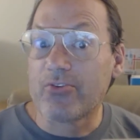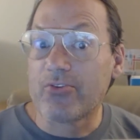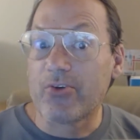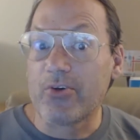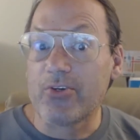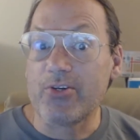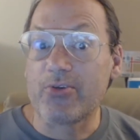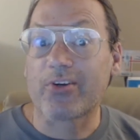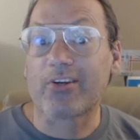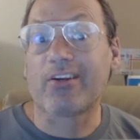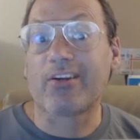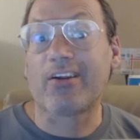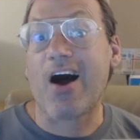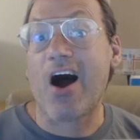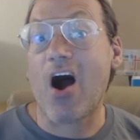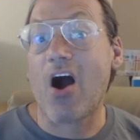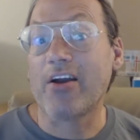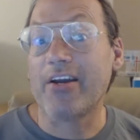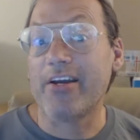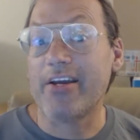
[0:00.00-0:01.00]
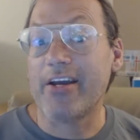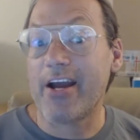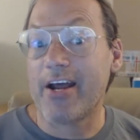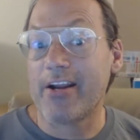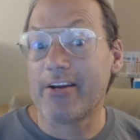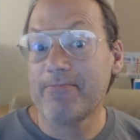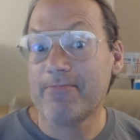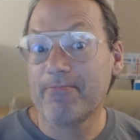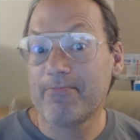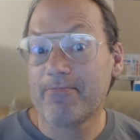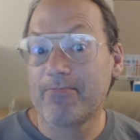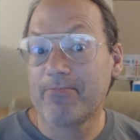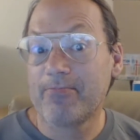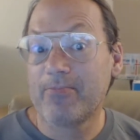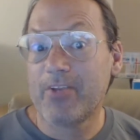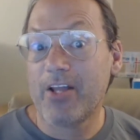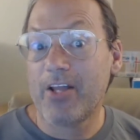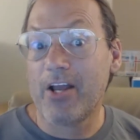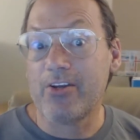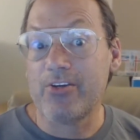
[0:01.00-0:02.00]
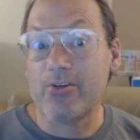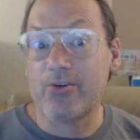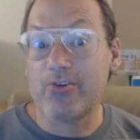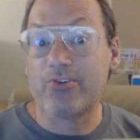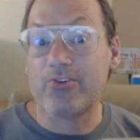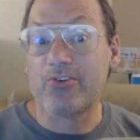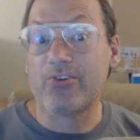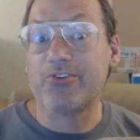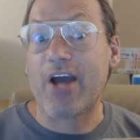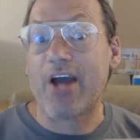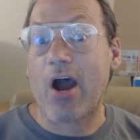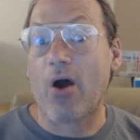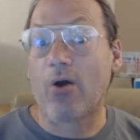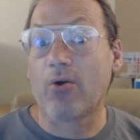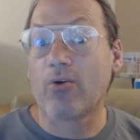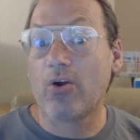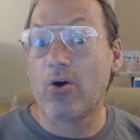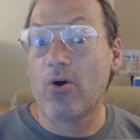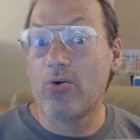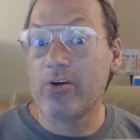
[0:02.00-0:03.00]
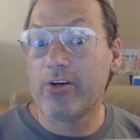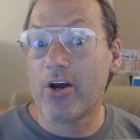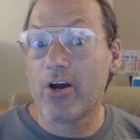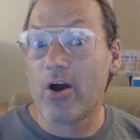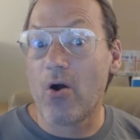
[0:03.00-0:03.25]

So you could log in and use your download